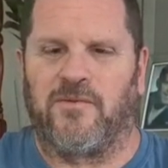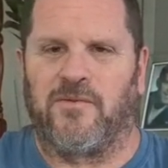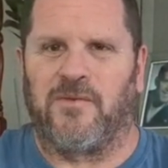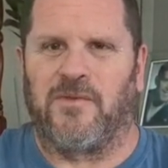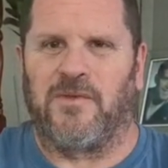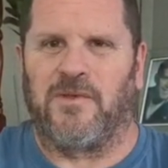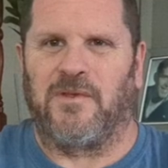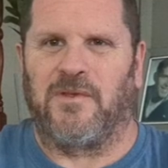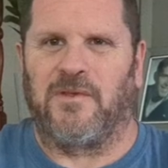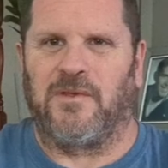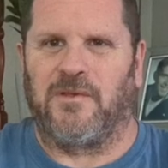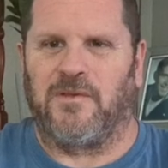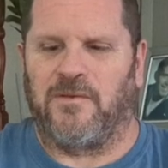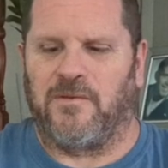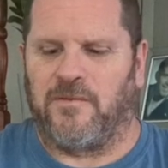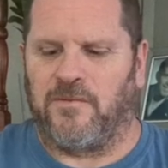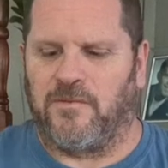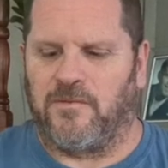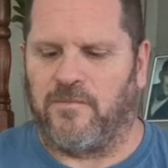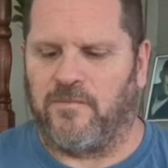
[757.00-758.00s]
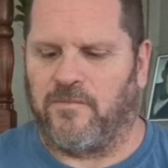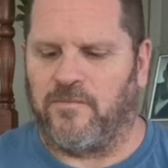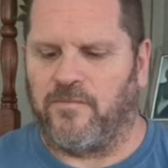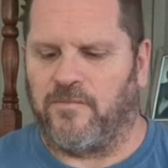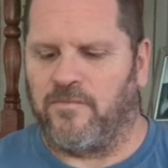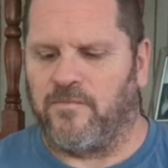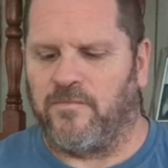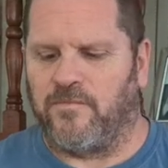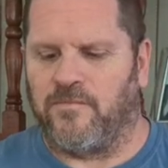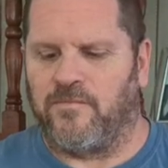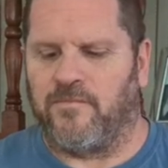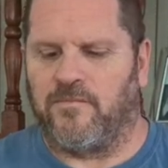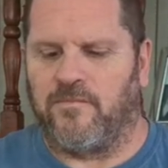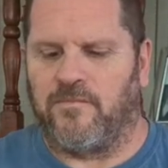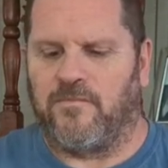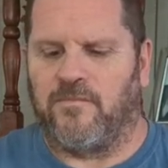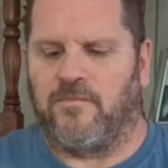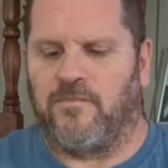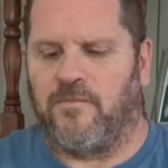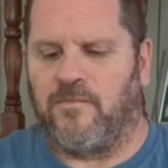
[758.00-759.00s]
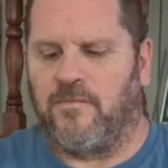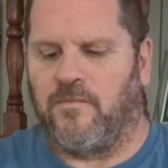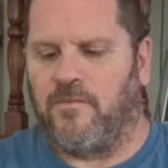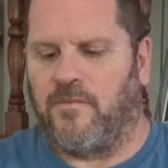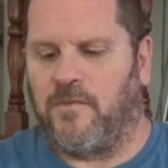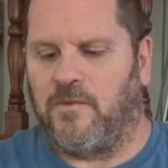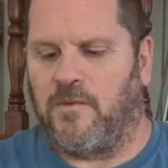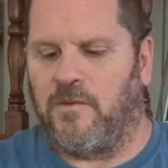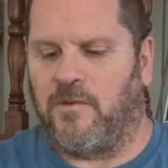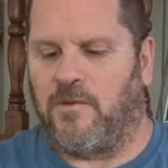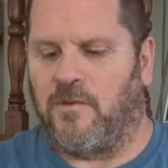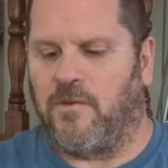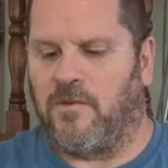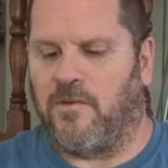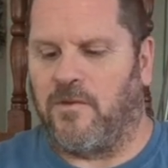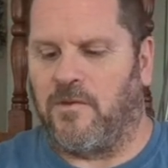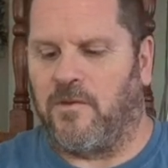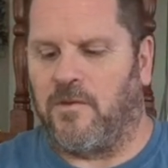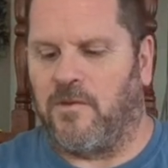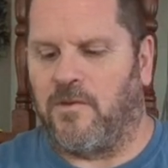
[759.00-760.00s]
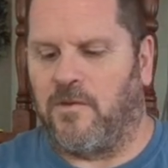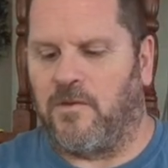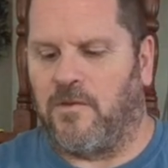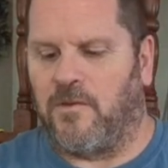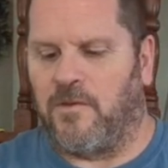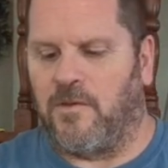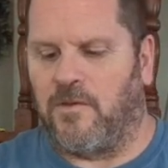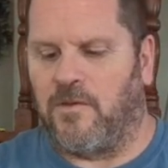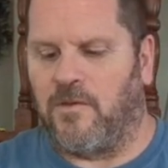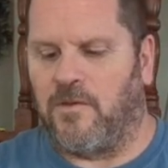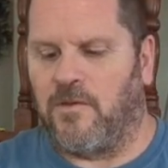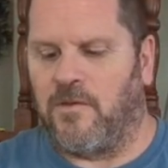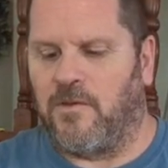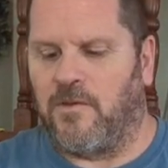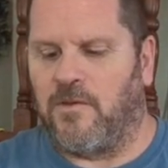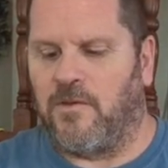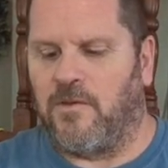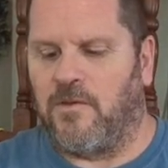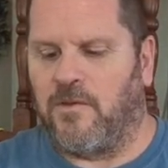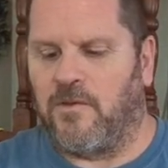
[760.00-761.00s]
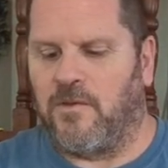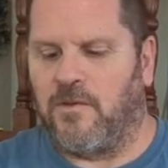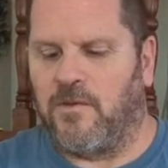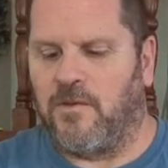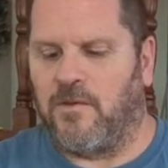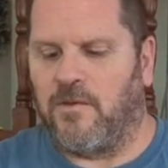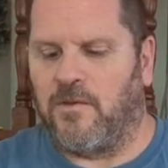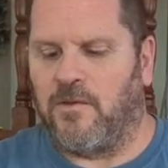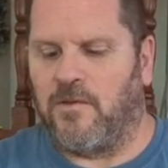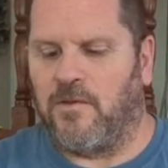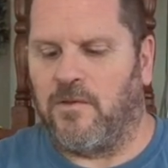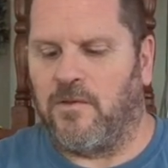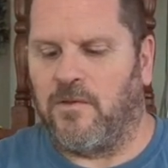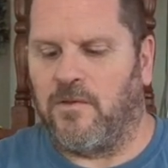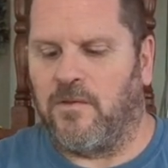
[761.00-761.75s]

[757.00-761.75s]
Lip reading: (no one is talking)